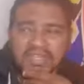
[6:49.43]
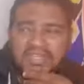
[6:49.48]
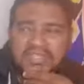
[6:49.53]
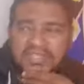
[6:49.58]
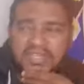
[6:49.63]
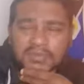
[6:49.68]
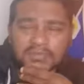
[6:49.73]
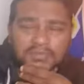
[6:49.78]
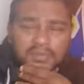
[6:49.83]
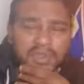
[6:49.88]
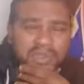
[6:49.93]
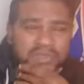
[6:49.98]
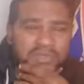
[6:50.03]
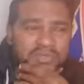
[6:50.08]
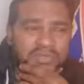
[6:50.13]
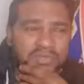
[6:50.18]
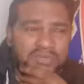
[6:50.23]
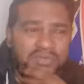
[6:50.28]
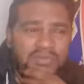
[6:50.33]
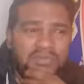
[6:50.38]
at some
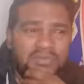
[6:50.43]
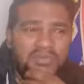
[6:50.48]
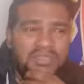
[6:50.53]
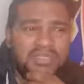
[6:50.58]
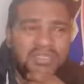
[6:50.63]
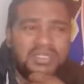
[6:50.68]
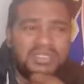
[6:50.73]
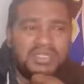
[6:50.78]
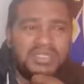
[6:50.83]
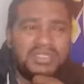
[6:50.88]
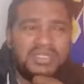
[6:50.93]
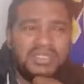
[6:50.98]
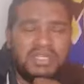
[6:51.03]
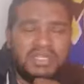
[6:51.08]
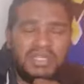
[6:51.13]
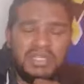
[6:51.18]
point we were